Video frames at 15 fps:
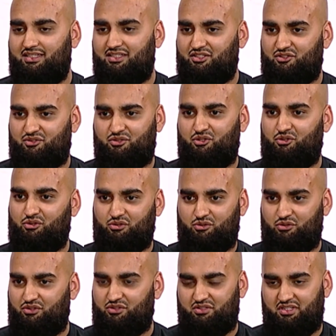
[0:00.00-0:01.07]
Just
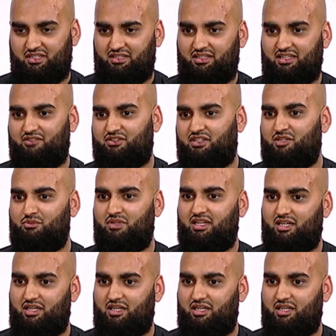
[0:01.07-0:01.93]
go into daily lives. And alhamdulillah,